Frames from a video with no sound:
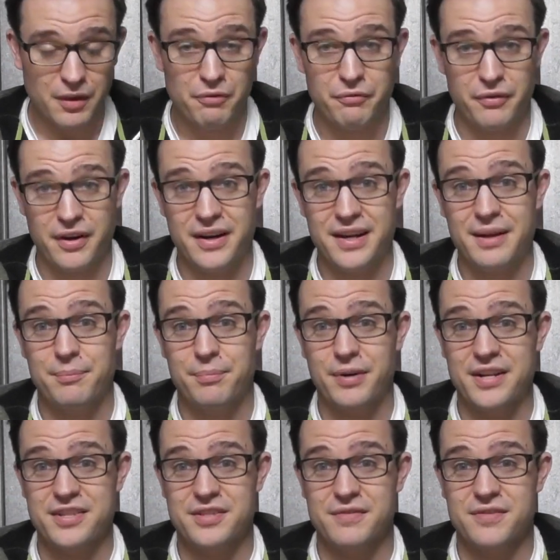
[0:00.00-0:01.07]
Very
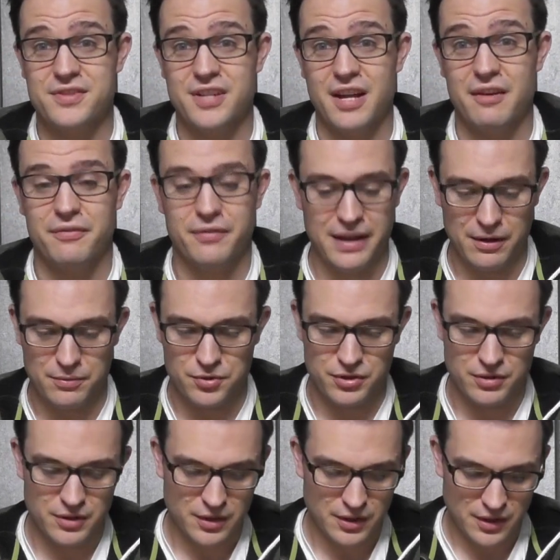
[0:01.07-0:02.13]
impressive stuff. Ouch.